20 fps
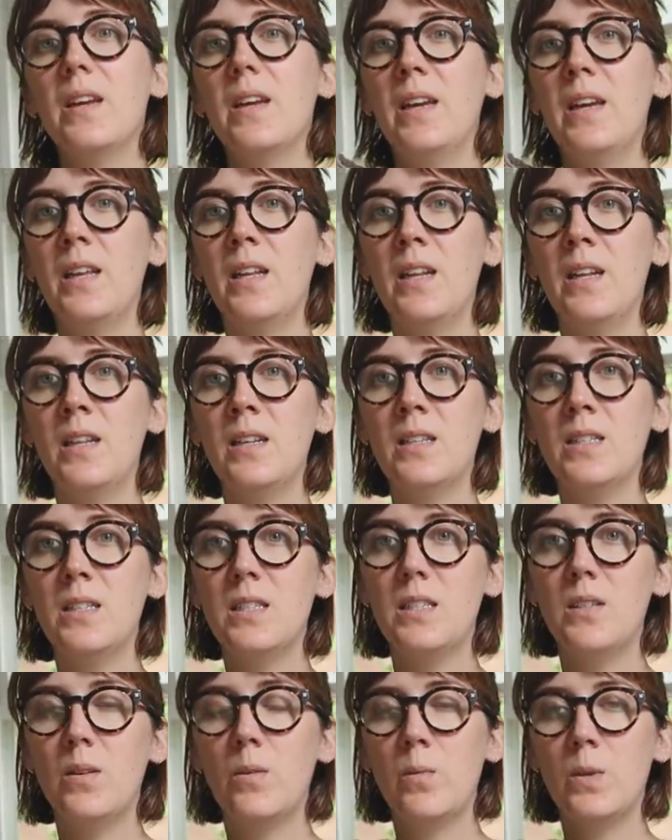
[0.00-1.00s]
and
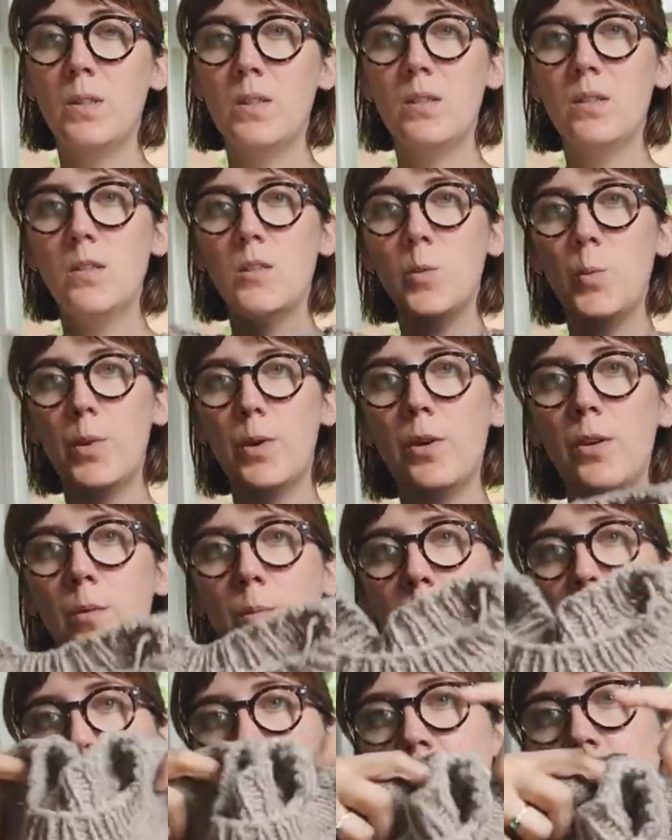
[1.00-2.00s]
I wasn't
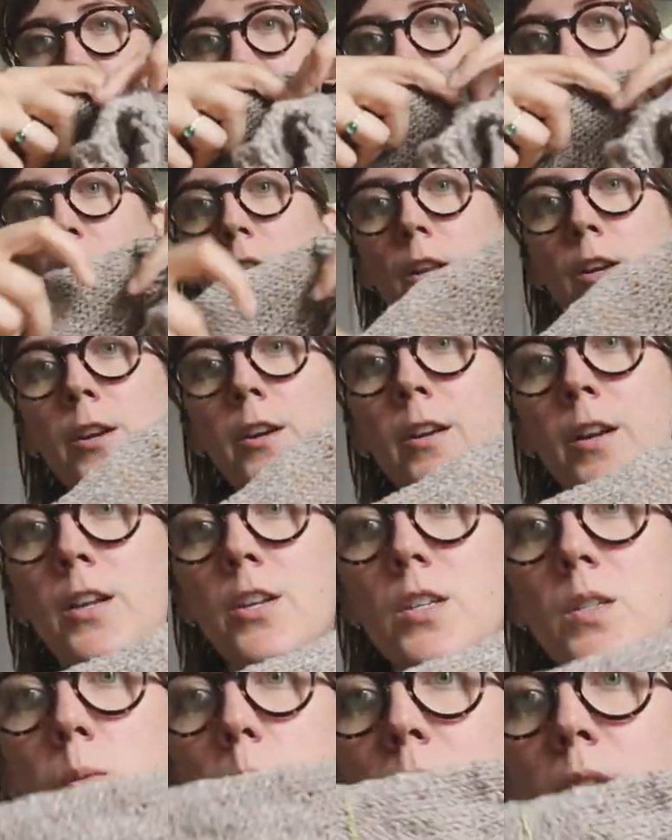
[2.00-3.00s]
super big on the color, and I
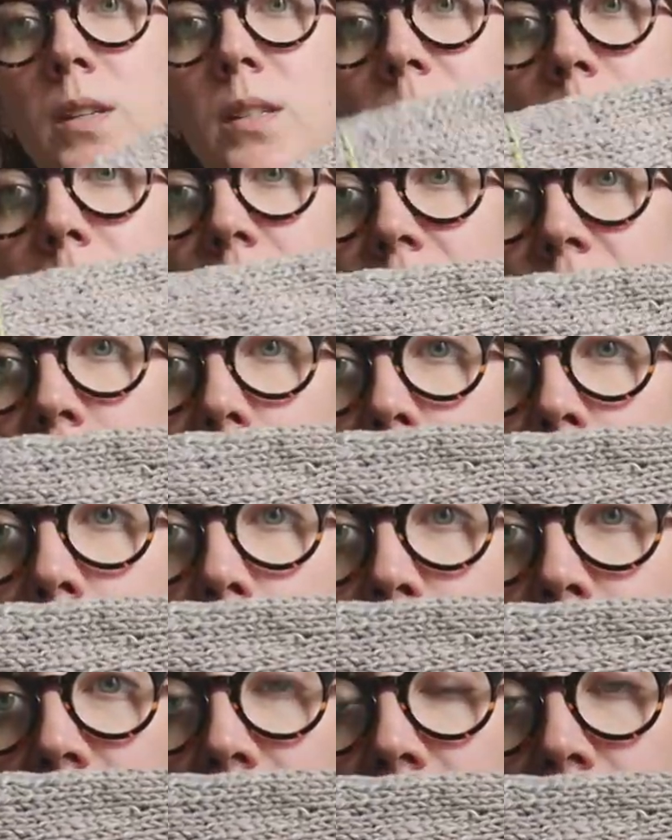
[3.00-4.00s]
just wanted something that would
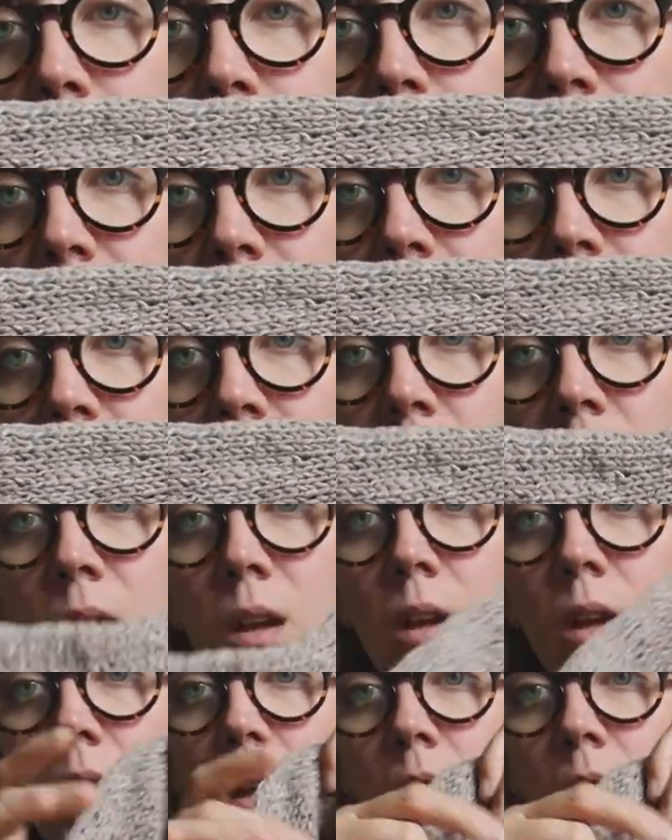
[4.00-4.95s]
go with everything.